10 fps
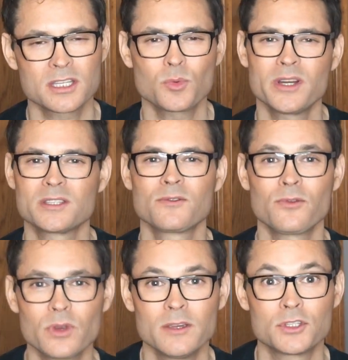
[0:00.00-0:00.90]
this one is
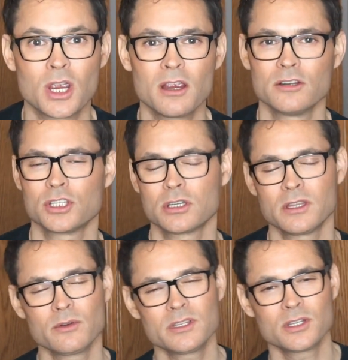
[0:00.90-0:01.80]
free of charge.
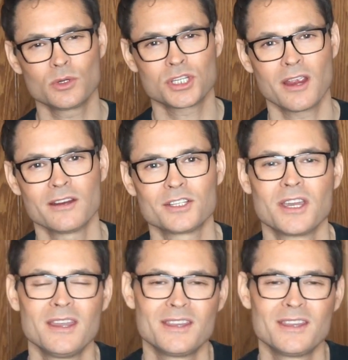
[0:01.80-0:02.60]
There is no charge.